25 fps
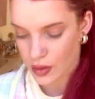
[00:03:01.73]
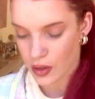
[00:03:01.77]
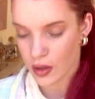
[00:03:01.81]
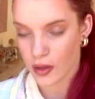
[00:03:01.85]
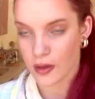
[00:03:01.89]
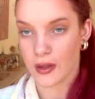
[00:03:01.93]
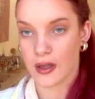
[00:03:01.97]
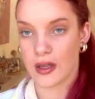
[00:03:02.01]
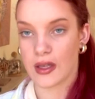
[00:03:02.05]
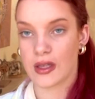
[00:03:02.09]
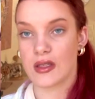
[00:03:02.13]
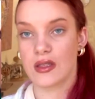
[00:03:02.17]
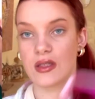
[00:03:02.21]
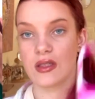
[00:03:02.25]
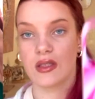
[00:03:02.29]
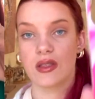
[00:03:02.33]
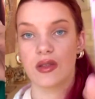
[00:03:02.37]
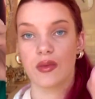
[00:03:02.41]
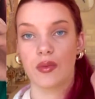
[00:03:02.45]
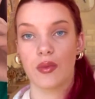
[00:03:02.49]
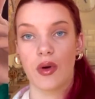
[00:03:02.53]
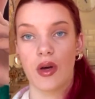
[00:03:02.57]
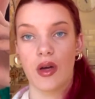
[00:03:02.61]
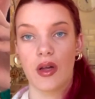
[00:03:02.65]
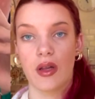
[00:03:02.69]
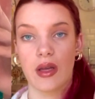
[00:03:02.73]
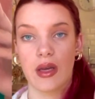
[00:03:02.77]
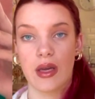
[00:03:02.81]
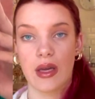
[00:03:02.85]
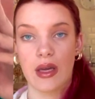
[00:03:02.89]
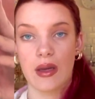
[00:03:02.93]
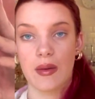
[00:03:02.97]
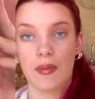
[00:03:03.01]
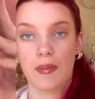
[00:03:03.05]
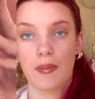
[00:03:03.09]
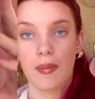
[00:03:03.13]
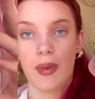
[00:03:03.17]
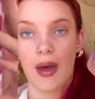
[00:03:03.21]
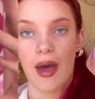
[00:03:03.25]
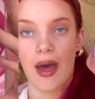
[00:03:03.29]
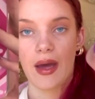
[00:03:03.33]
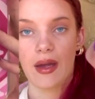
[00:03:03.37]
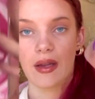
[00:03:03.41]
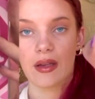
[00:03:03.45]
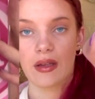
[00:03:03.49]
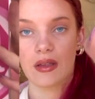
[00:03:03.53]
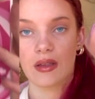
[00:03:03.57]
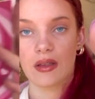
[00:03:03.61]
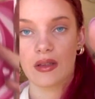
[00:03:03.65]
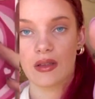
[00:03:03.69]
got these swirly
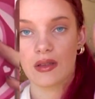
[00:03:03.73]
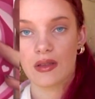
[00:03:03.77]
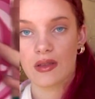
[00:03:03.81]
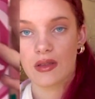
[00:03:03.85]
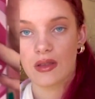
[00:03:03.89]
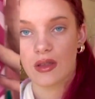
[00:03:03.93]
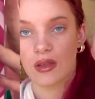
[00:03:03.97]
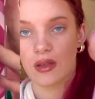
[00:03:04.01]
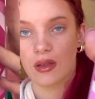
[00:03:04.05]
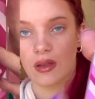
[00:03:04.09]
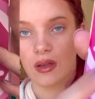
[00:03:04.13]
patterns